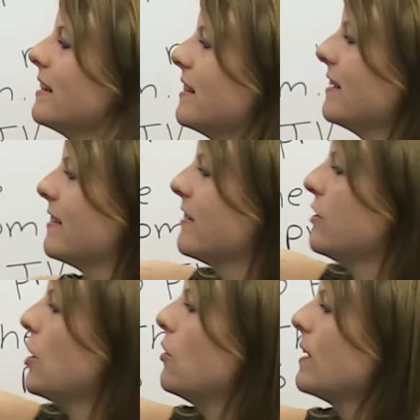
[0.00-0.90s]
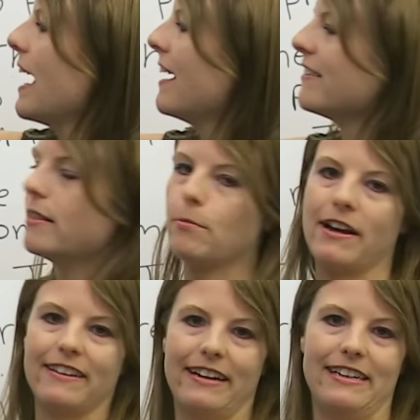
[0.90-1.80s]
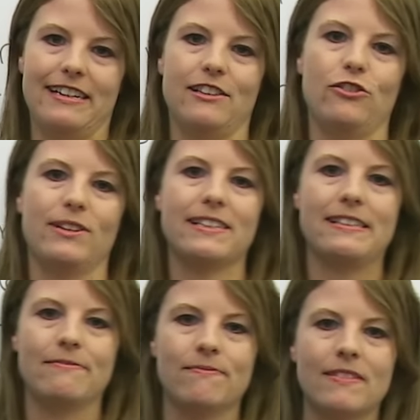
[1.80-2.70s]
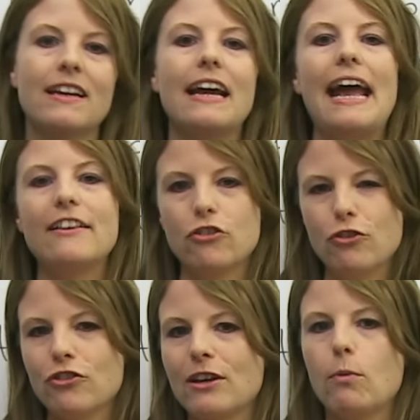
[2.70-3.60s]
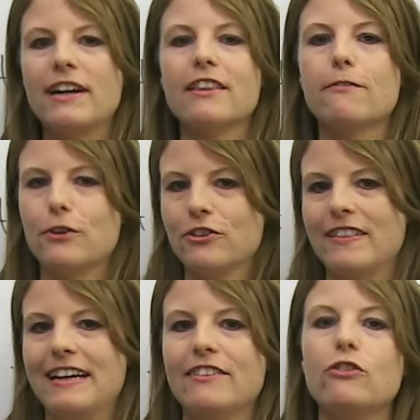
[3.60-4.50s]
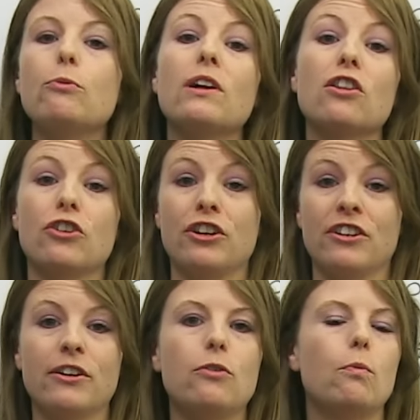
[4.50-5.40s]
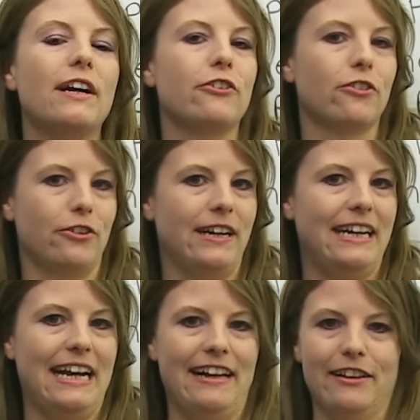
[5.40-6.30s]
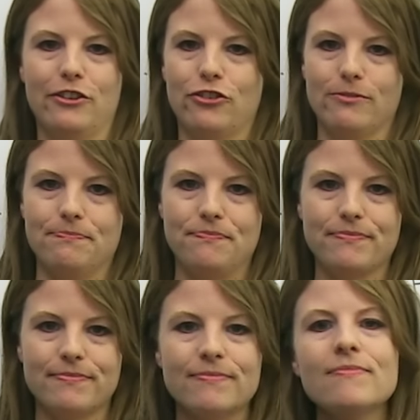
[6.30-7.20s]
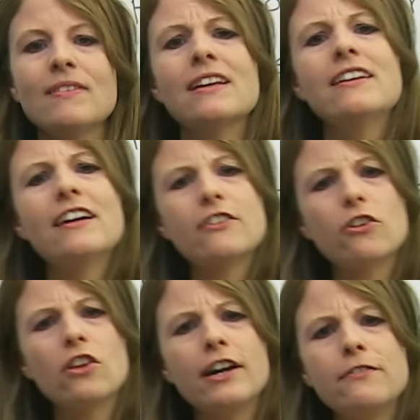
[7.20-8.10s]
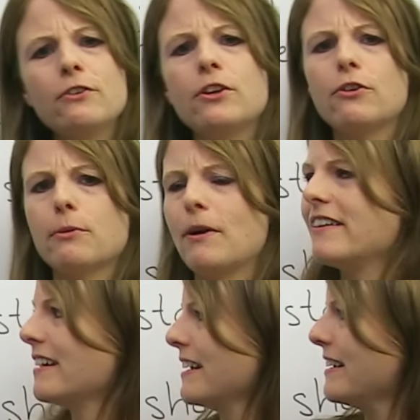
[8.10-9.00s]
This is known as the present continuous. It's usually one of the first things you will learn when you're learning English. So a lot of you know the present